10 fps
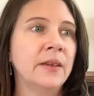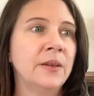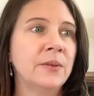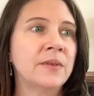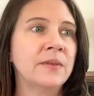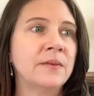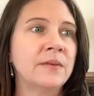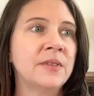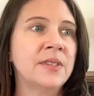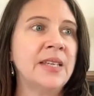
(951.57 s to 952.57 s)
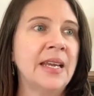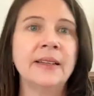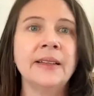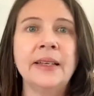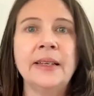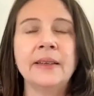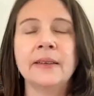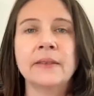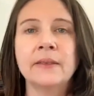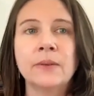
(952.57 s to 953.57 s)
know,
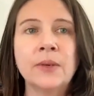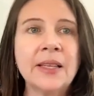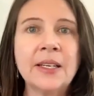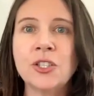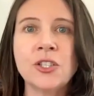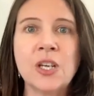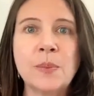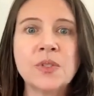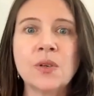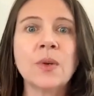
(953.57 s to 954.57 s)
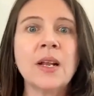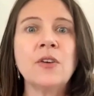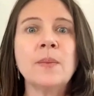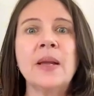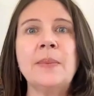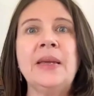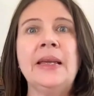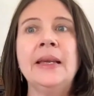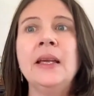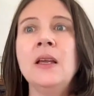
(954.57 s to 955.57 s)
daily relationships or whatever it might
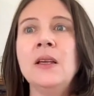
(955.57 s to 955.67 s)
be.